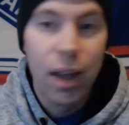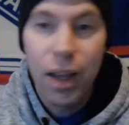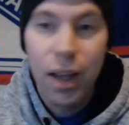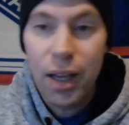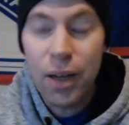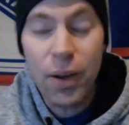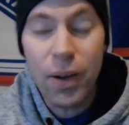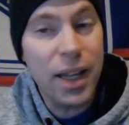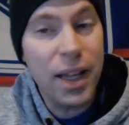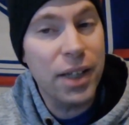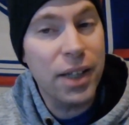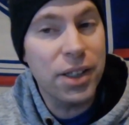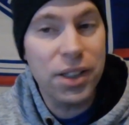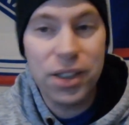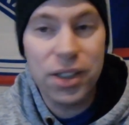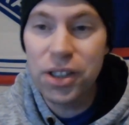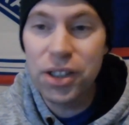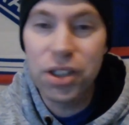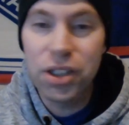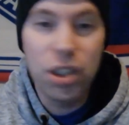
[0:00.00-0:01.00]
you know, again,
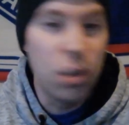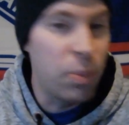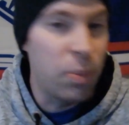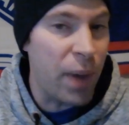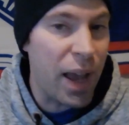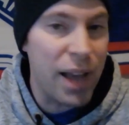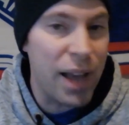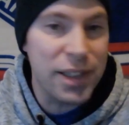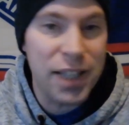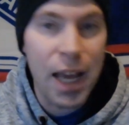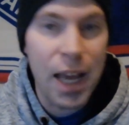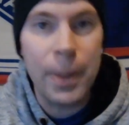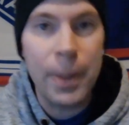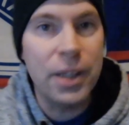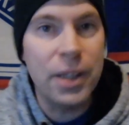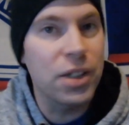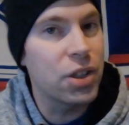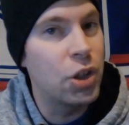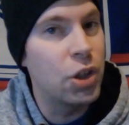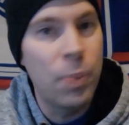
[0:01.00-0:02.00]
just too pass happy,
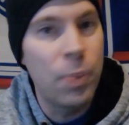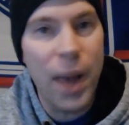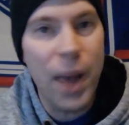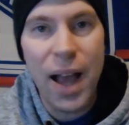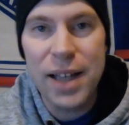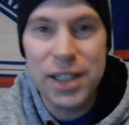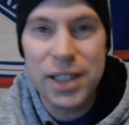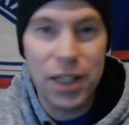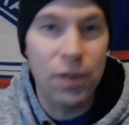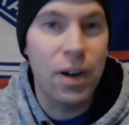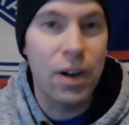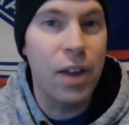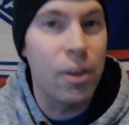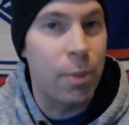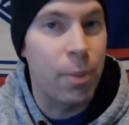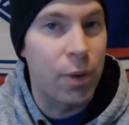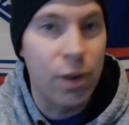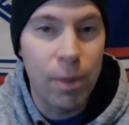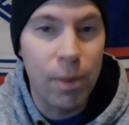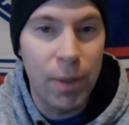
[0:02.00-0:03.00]
just too passing around the
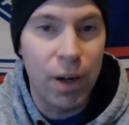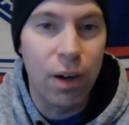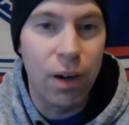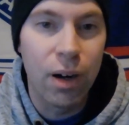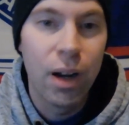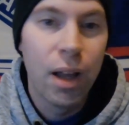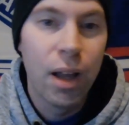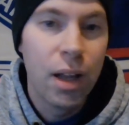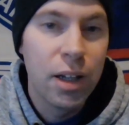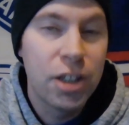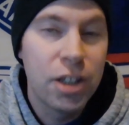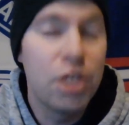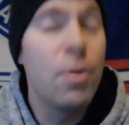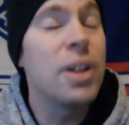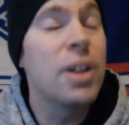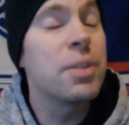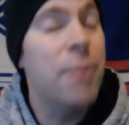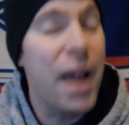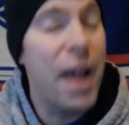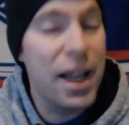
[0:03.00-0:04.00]
perimeter, too
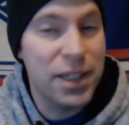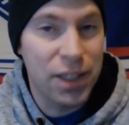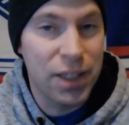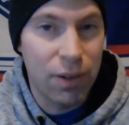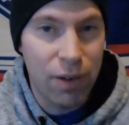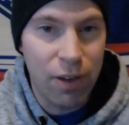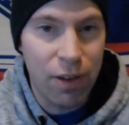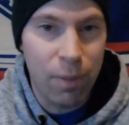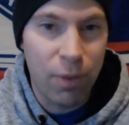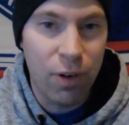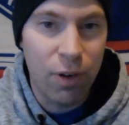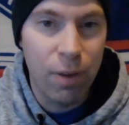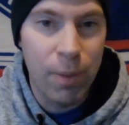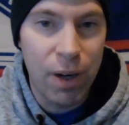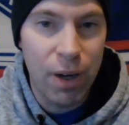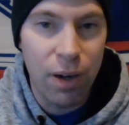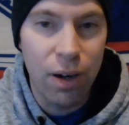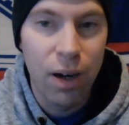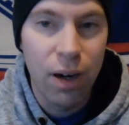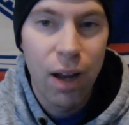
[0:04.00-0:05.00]
much passing around the
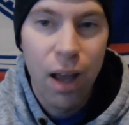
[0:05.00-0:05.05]
perimeter